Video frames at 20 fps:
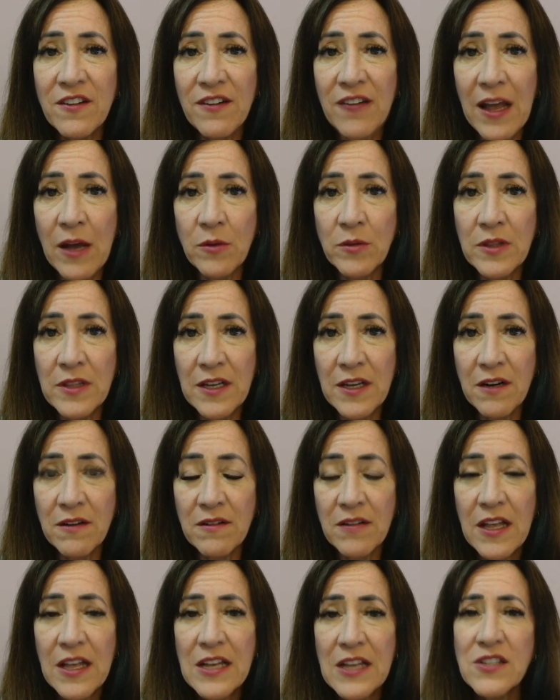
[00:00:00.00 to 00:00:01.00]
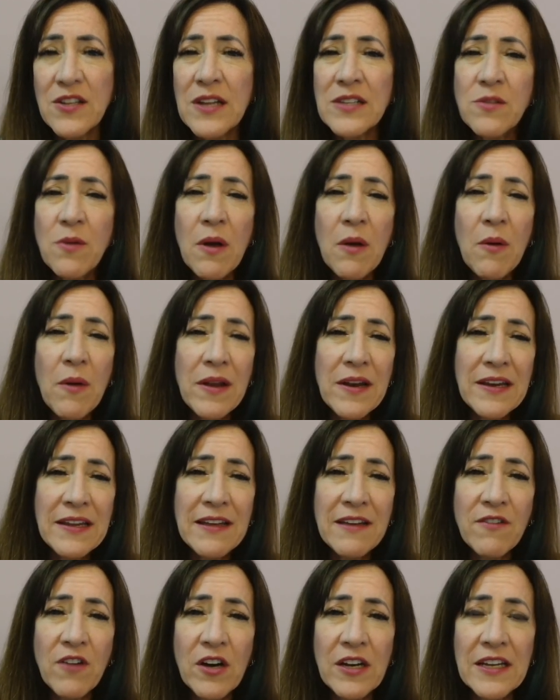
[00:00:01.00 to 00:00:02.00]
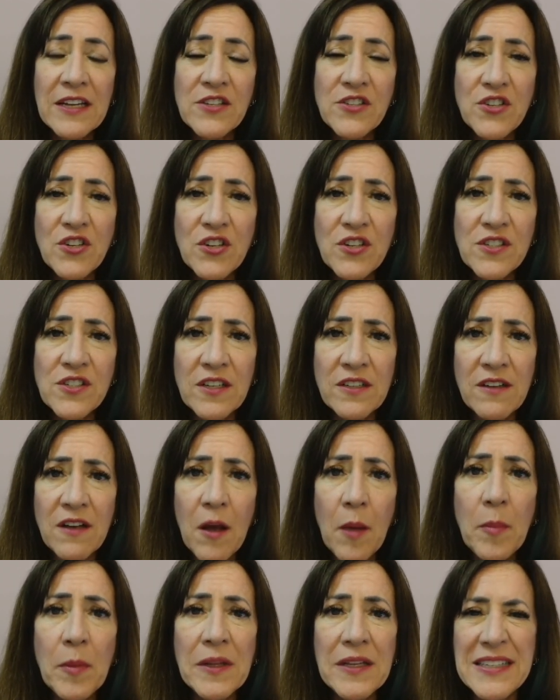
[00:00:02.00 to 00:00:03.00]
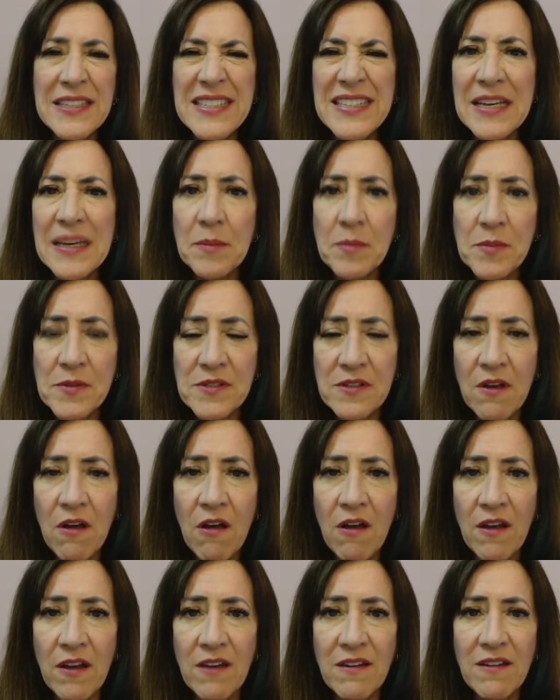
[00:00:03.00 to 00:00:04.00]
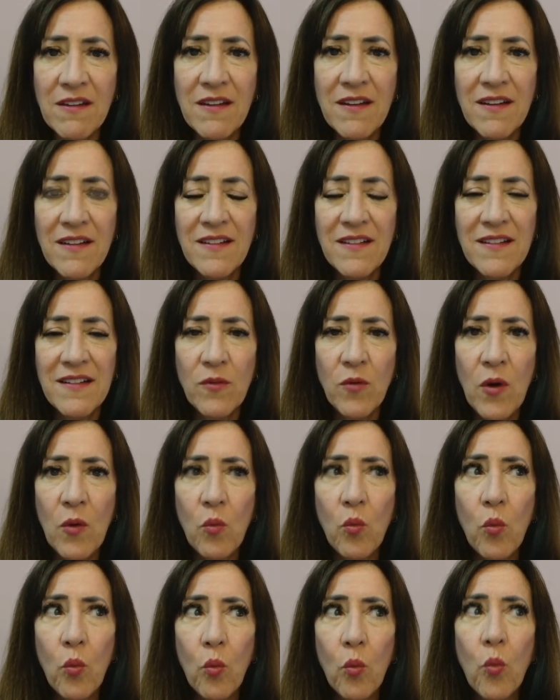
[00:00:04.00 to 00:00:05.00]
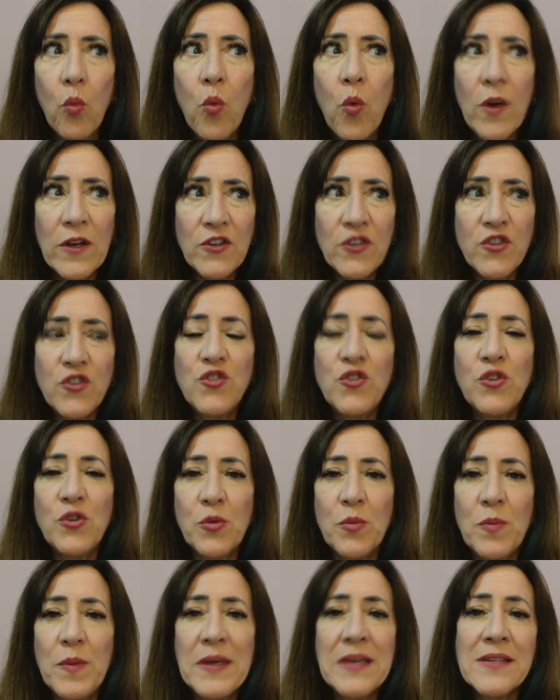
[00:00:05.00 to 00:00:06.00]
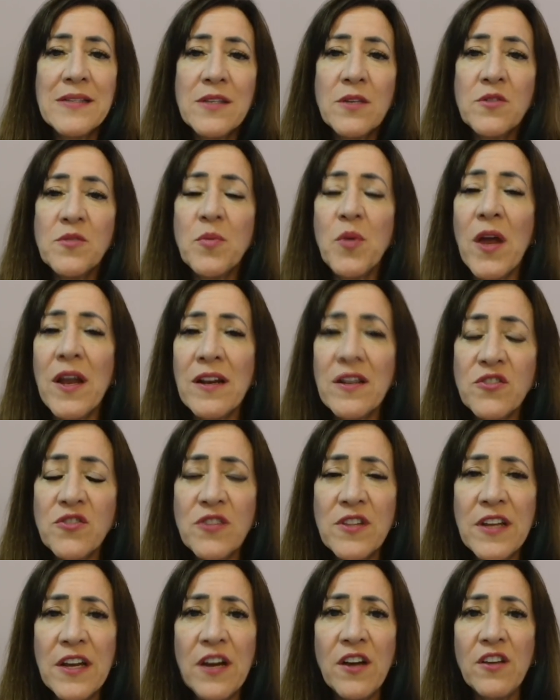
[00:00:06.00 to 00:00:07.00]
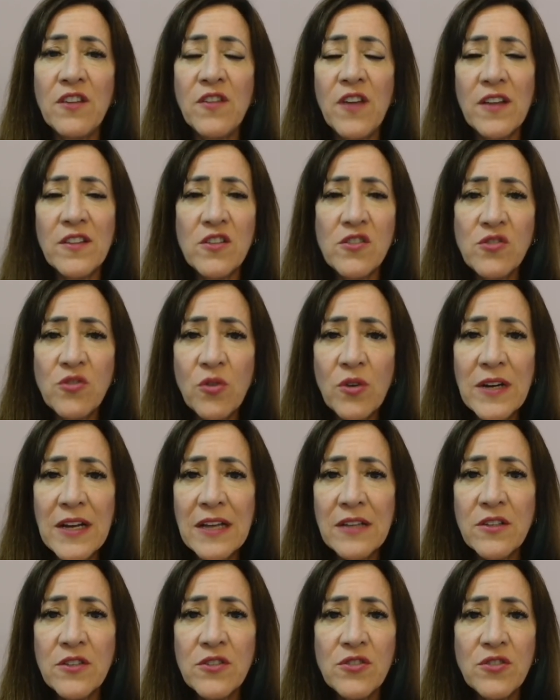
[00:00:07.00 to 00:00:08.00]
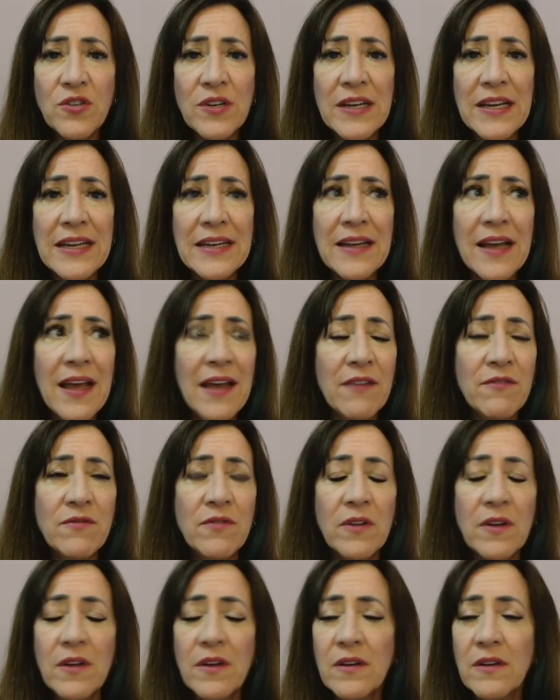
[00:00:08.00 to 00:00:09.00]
that are out there. So that's why I wanted to give our listeners a couple of tips on what to do, because those products are there. You've got the store down the street. I have